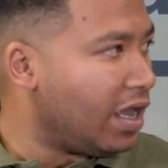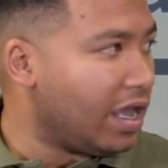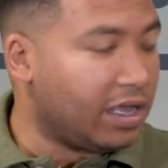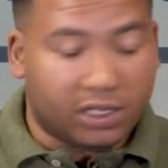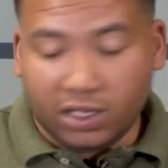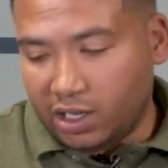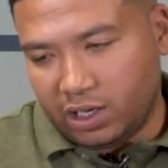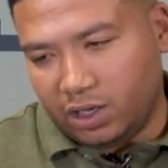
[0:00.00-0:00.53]

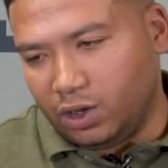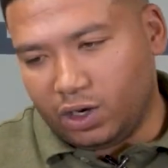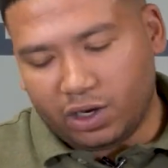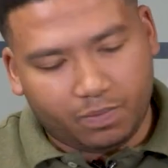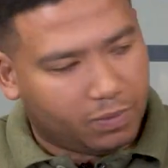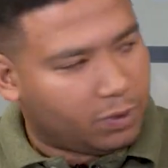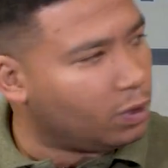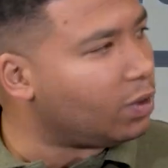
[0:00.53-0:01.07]
In
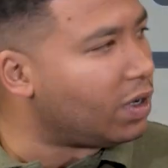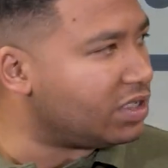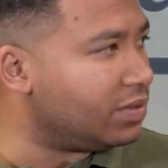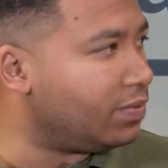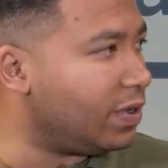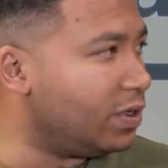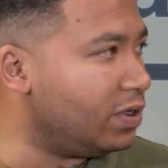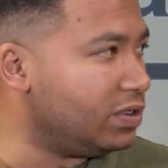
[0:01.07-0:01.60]
Europe too, I
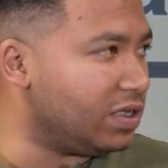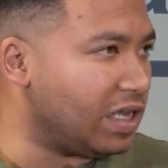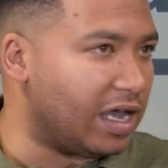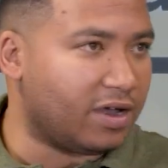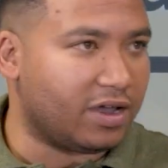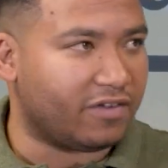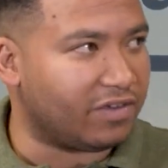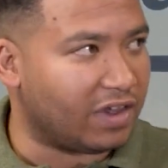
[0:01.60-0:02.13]
suppose.
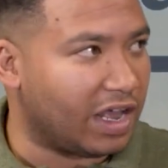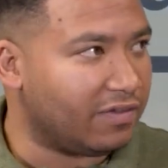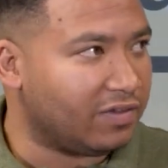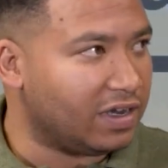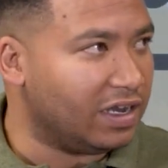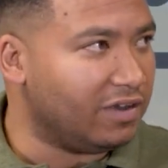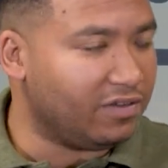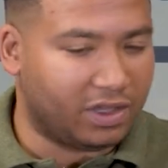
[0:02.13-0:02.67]
I haven't
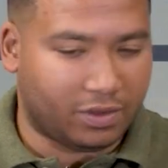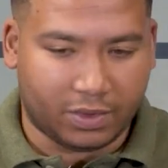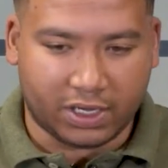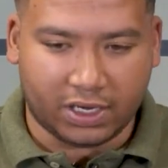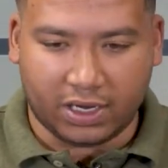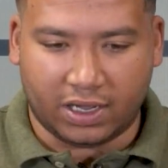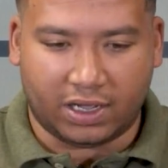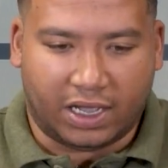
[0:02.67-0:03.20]
lived there,
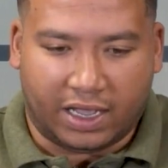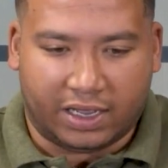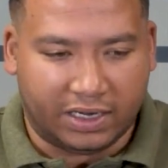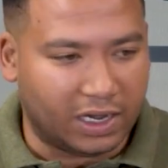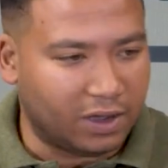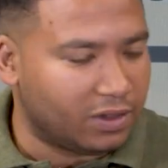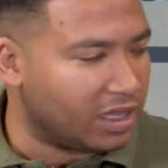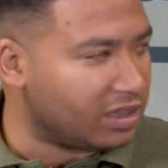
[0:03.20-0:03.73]
but I
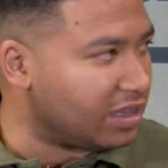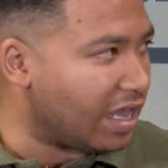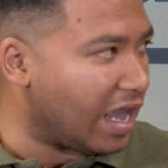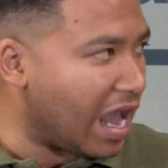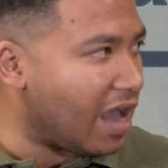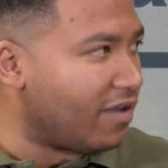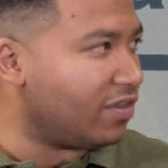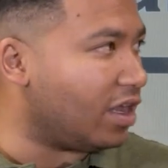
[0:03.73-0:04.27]
know that they
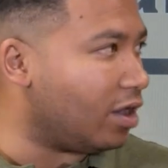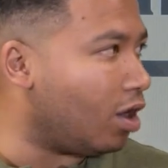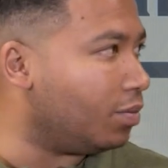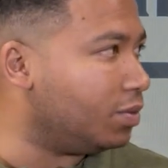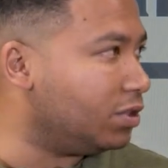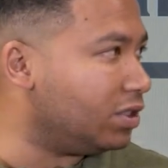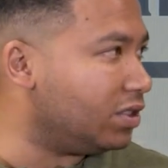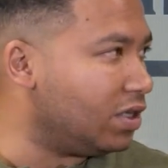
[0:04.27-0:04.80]
have that
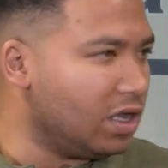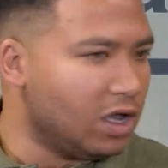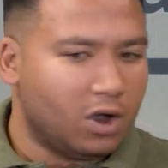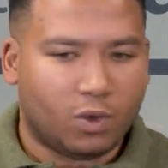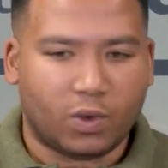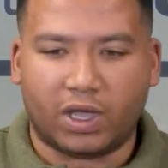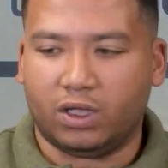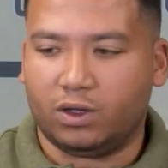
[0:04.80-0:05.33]
option
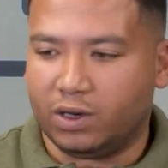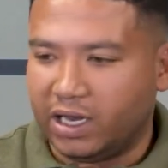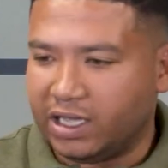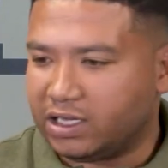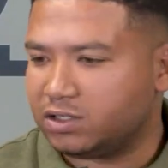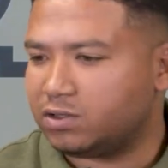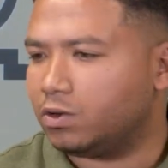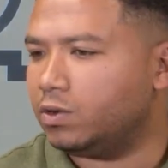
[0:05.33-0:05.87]
where your
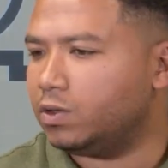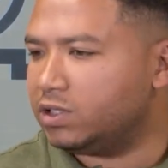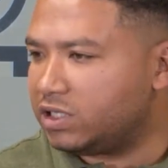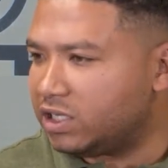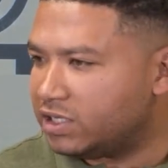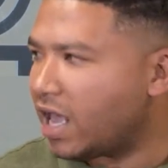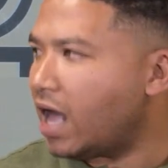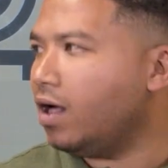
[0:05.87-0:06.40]
liquor store
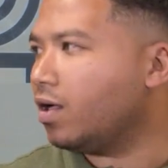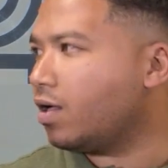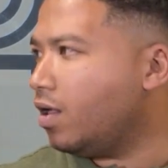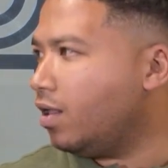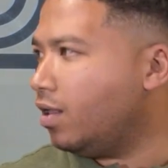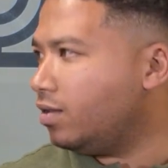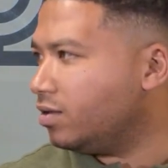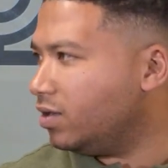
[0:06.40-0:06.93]
is
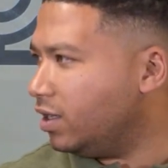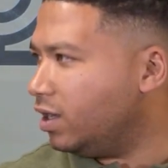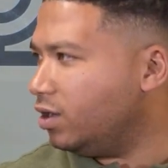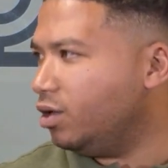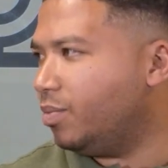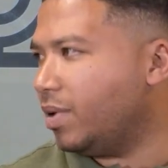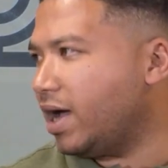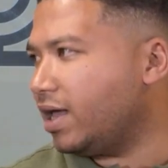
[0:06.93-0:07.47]
alcohol. You know,
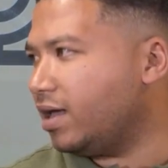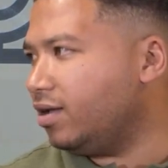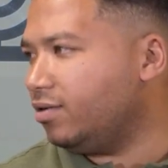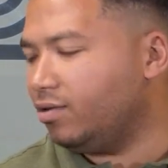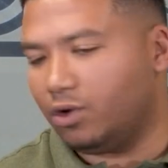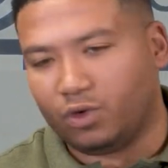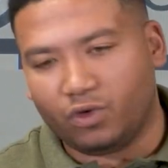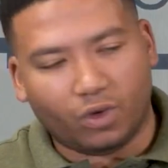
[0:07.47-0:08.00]
you're buying it
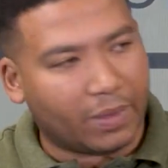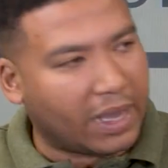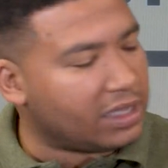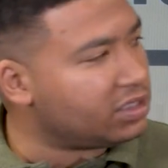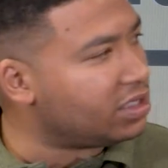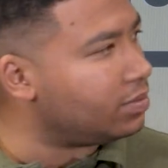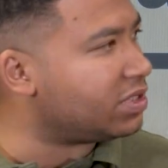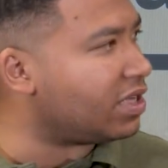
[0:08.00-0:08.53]
or your
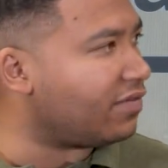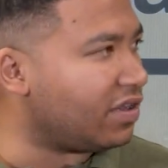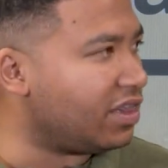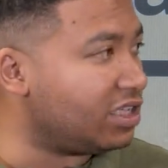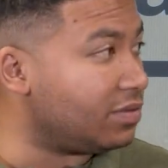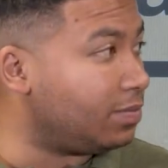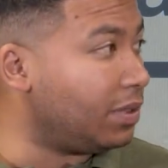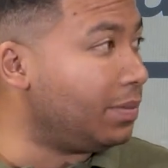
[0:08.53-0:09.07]
mainstream stuff and
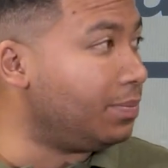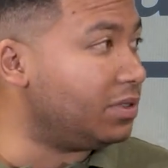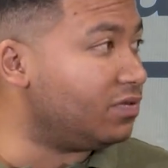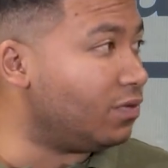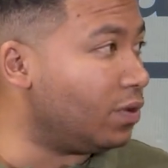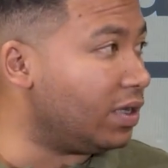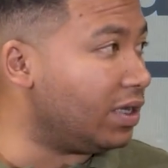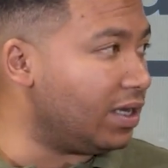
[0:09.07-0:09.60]
there's a purpose
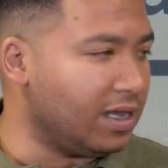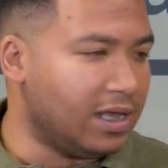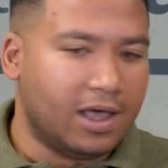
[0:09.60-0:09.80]
for it.